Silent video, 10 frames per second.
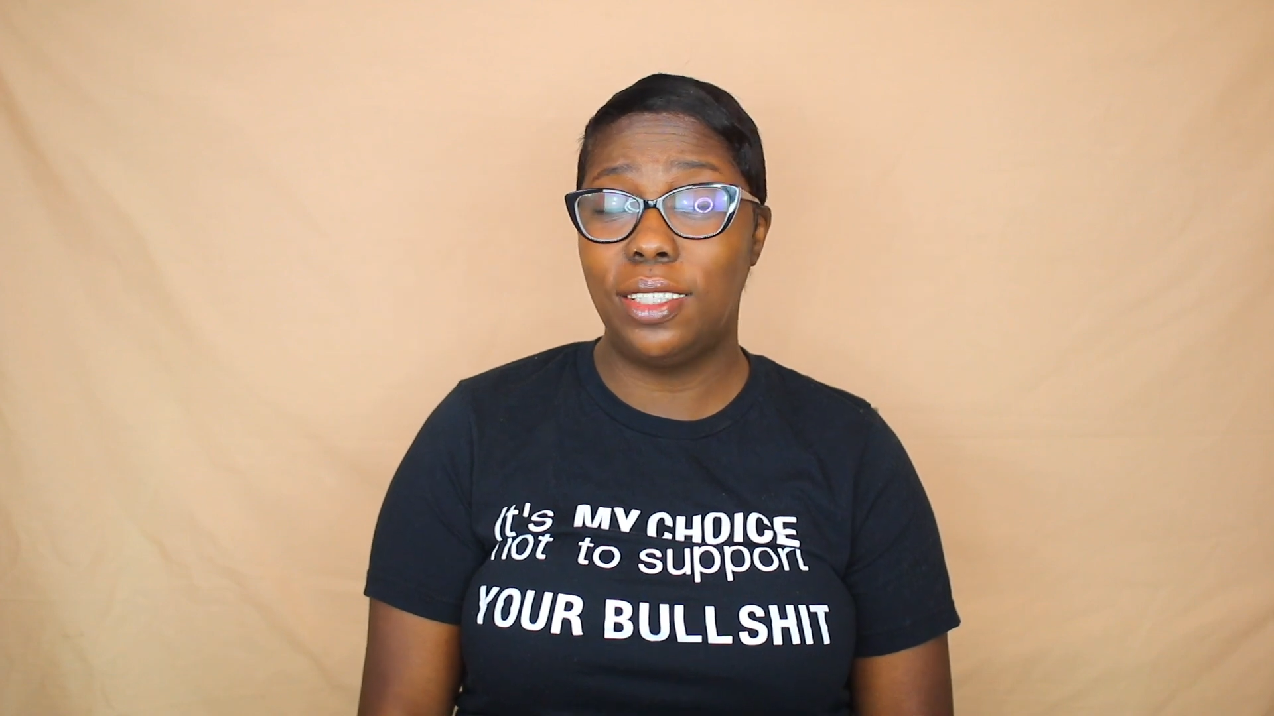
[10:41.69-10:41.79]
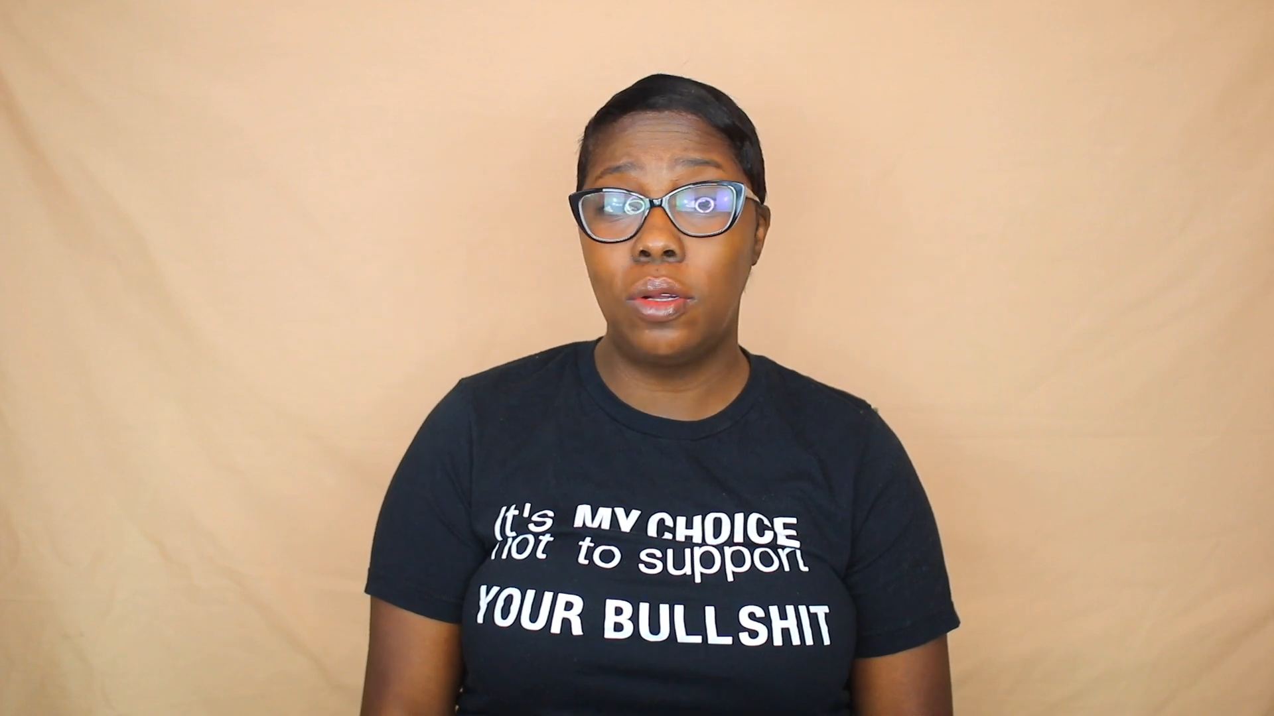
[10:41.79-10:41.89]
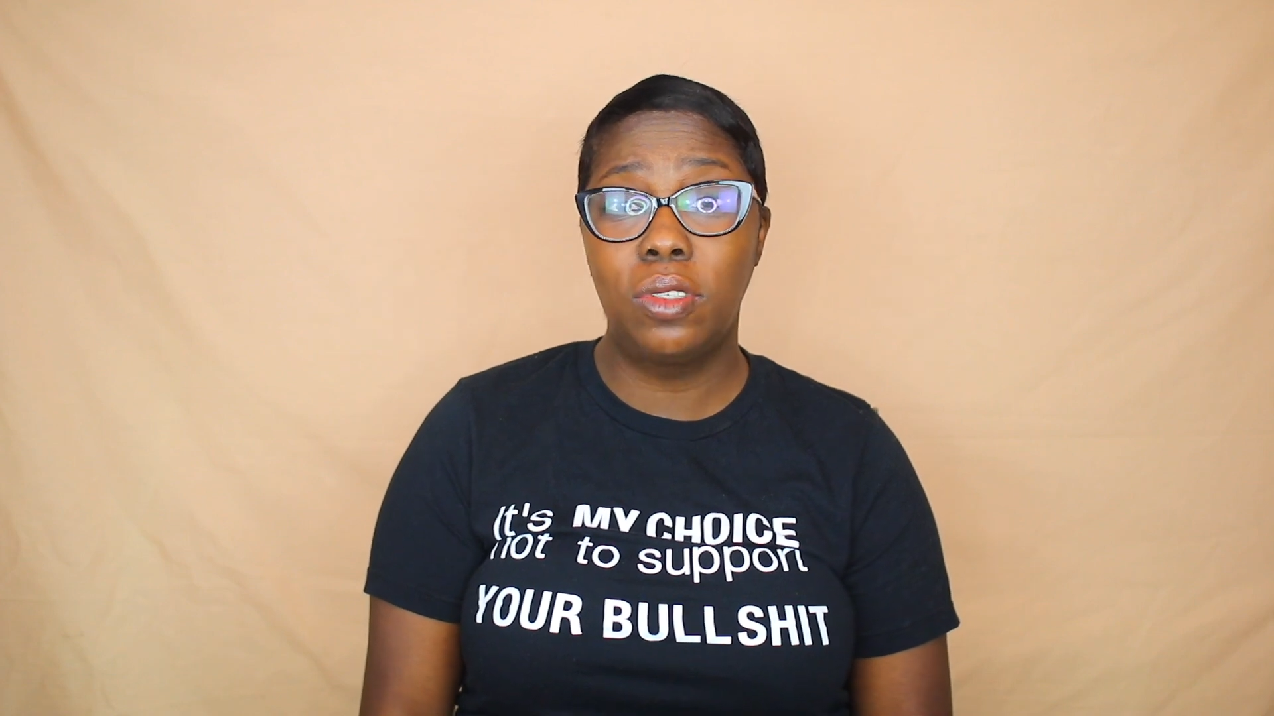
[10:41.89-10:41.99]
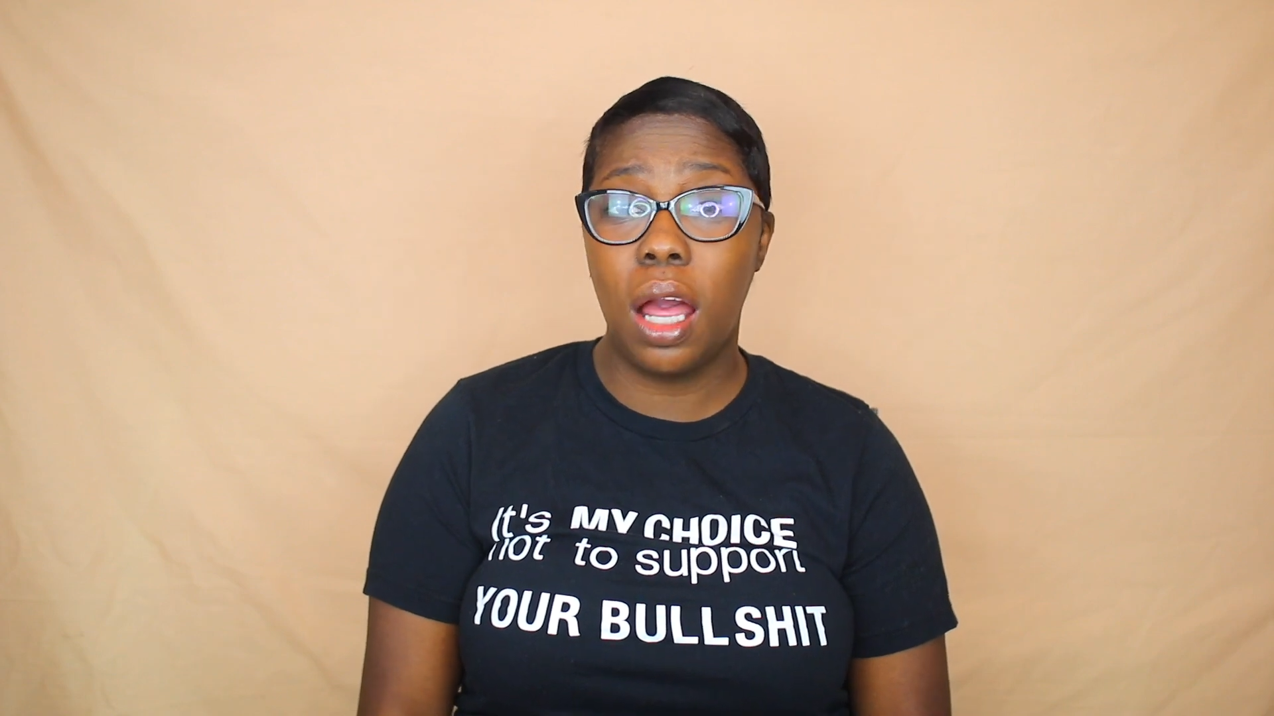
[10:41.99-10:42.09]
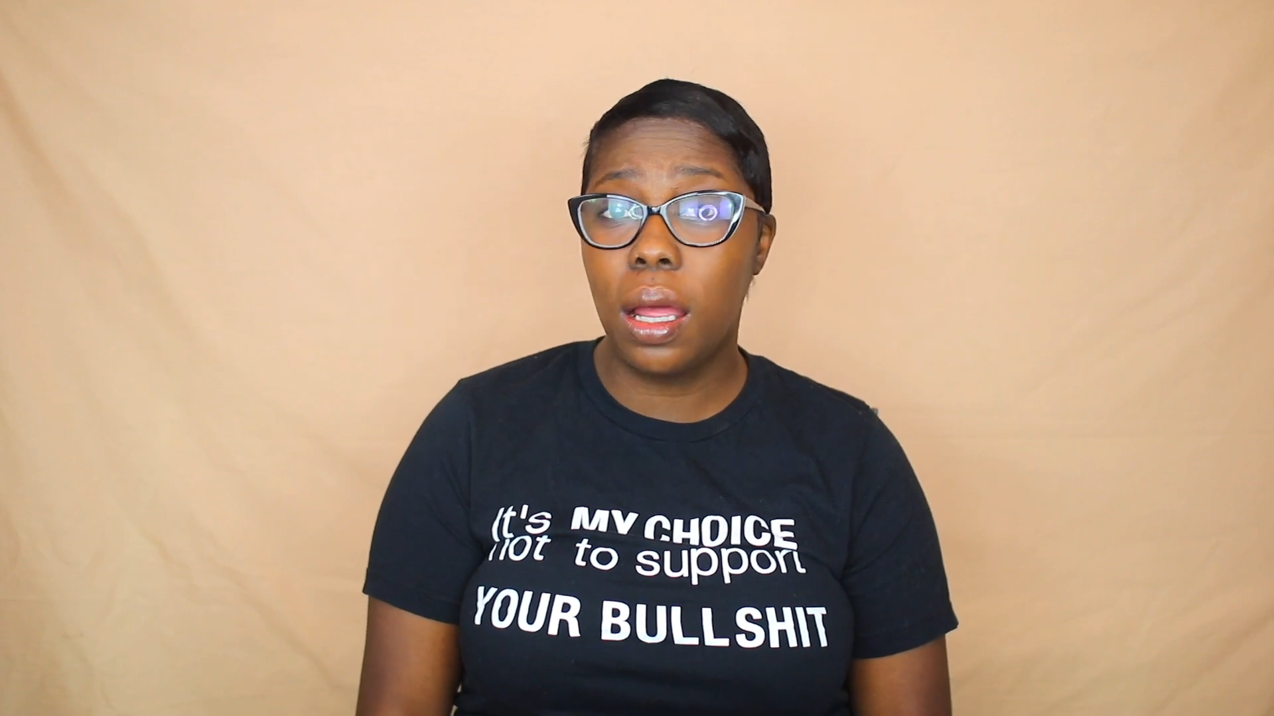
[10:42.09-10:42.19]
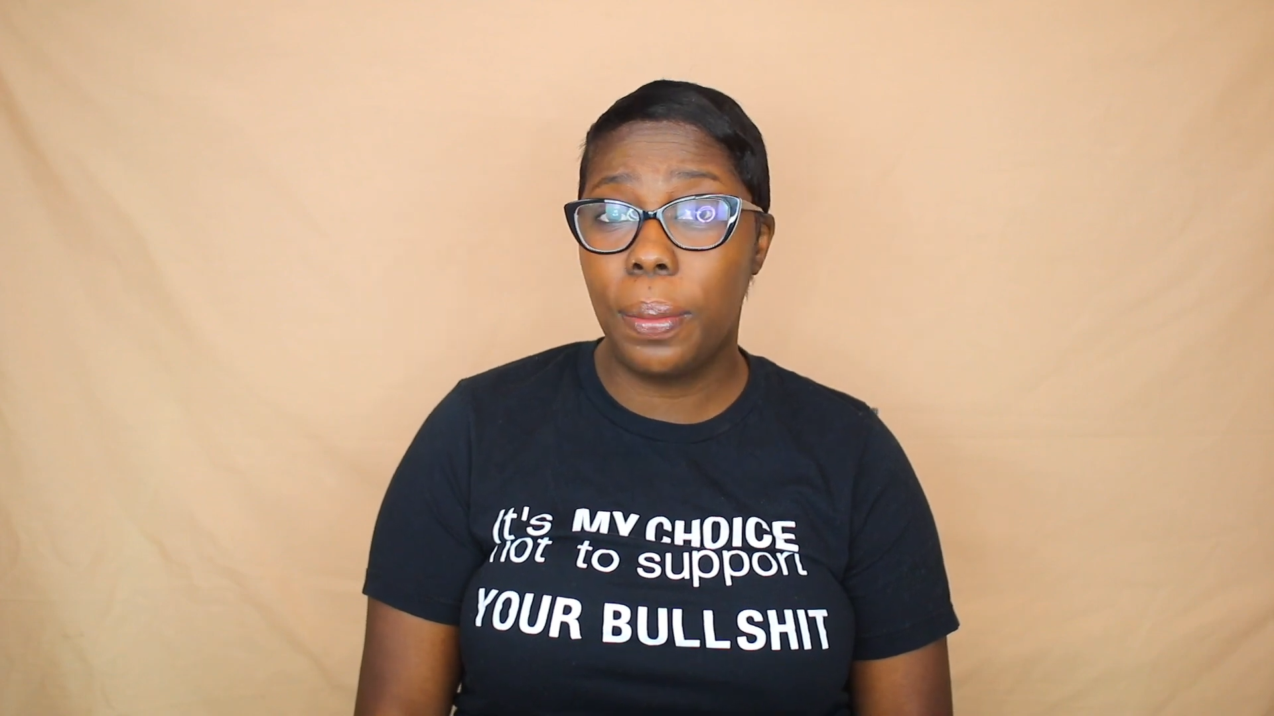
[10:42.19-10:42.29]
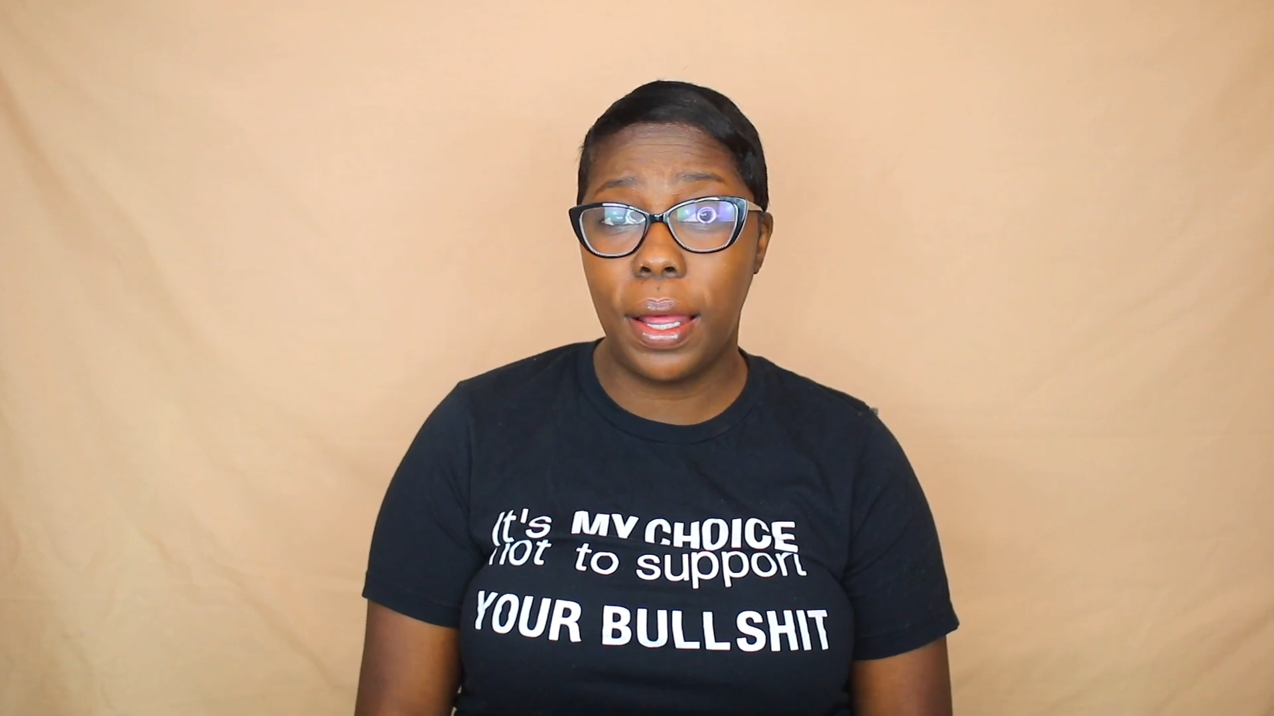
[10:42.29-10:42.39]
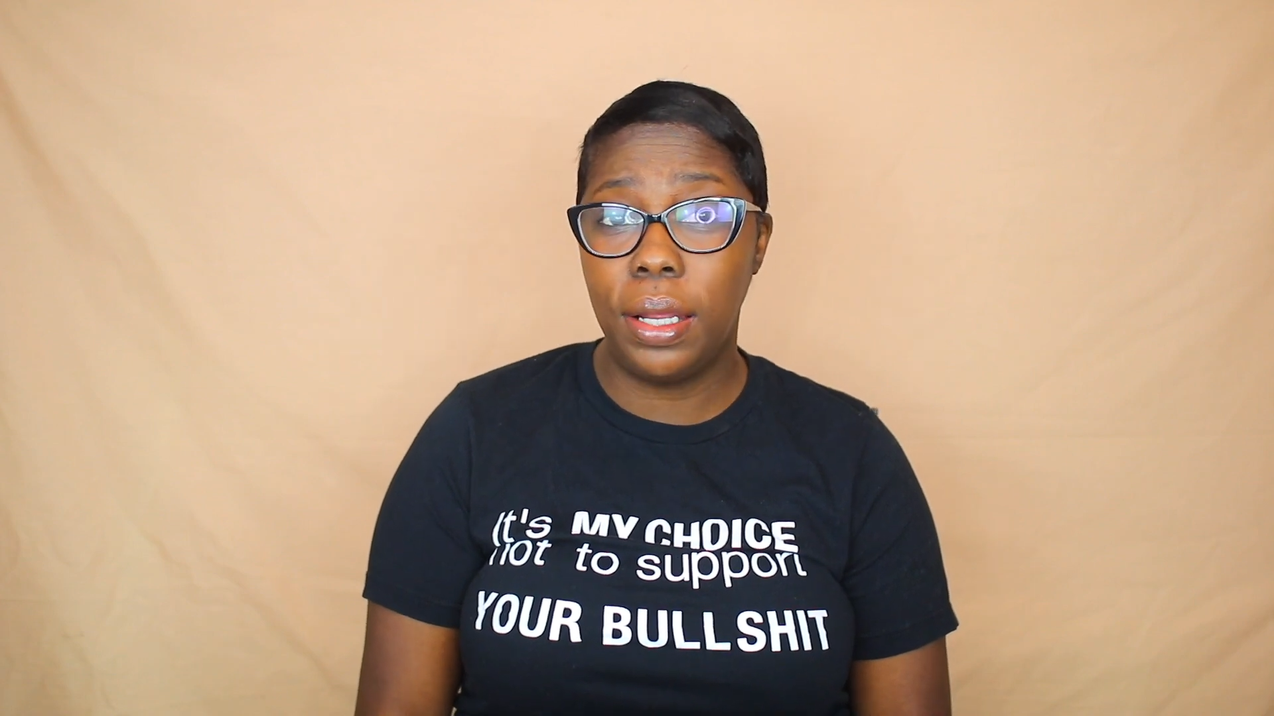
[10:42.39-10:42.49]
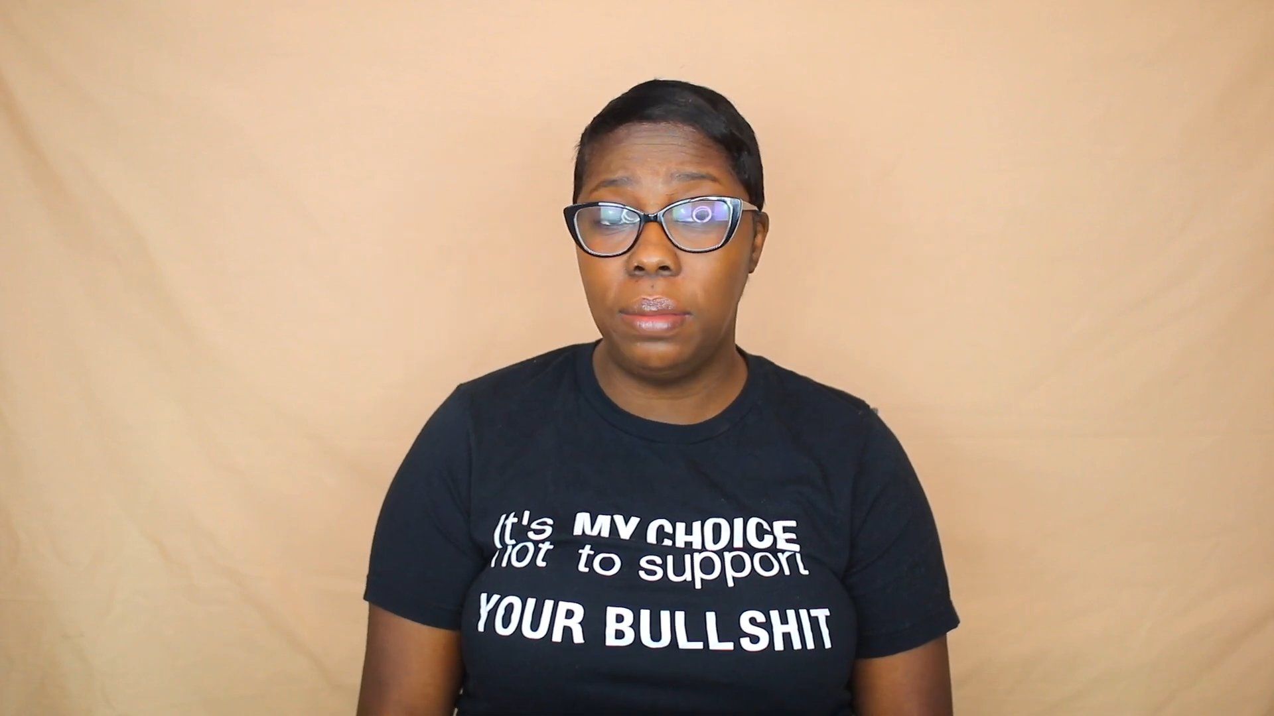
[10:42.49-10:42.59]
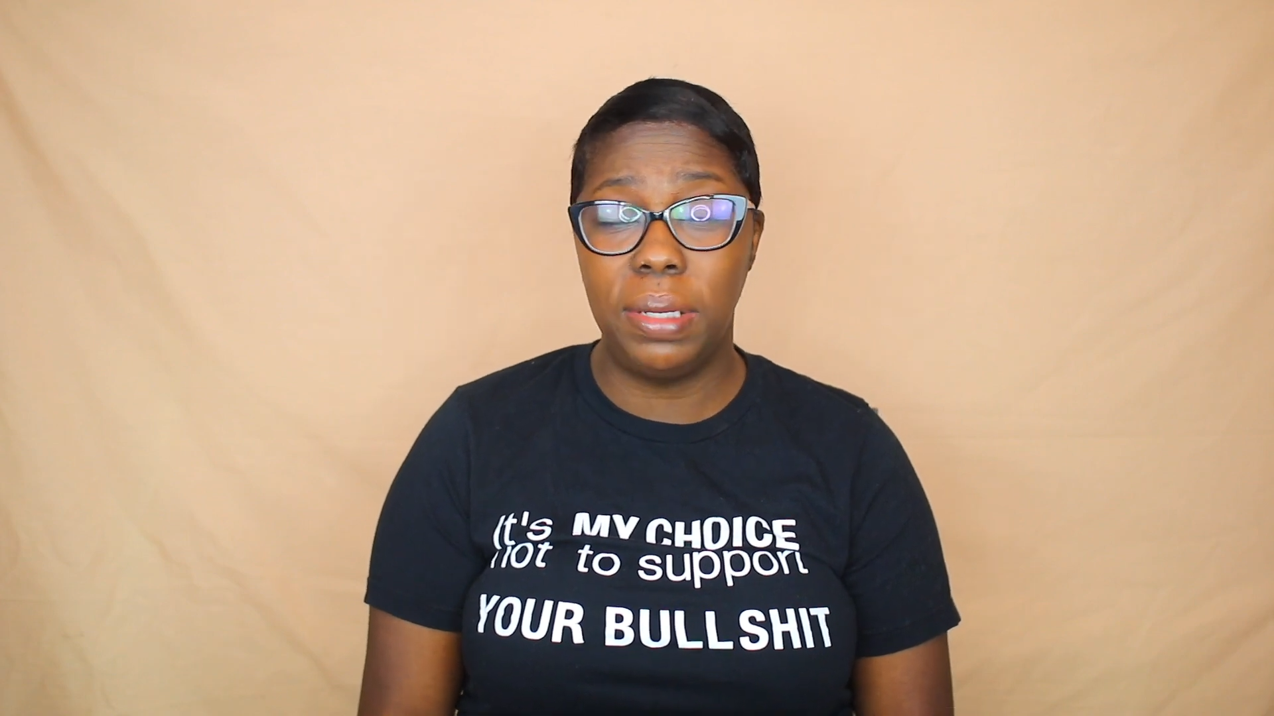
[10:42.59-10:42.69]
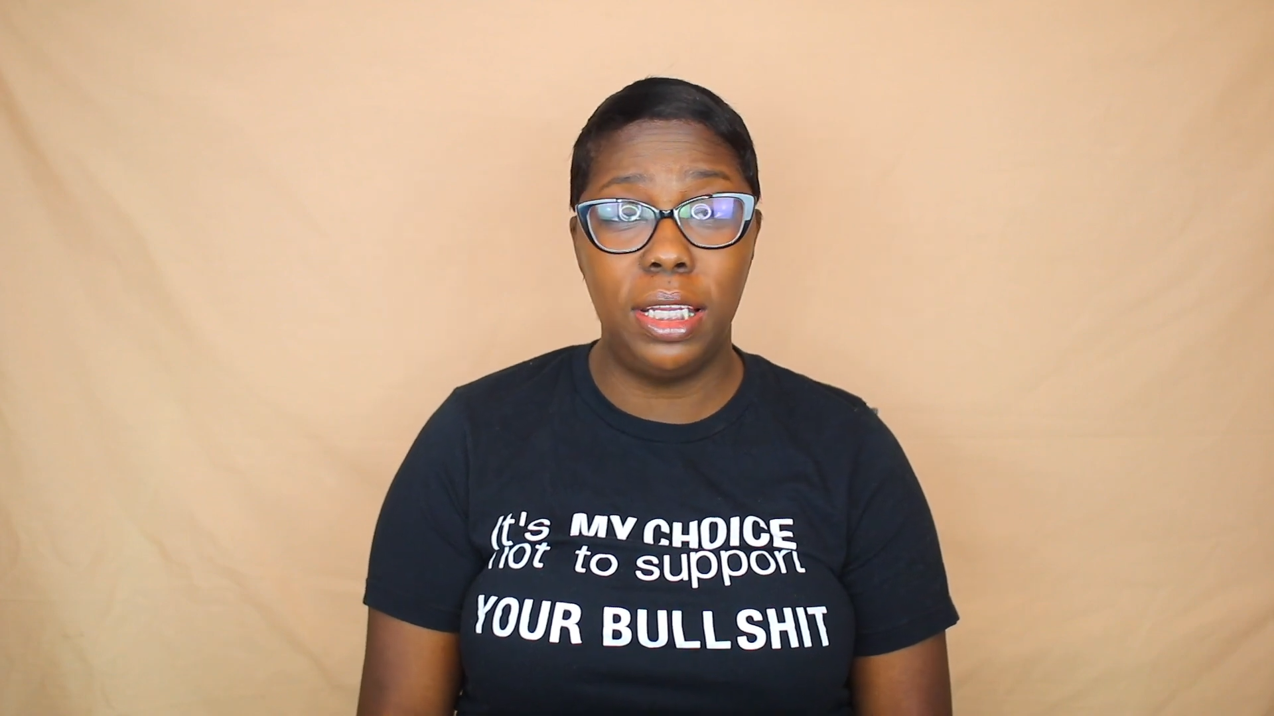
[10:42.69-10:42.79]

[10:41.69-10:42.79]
don't talk about him.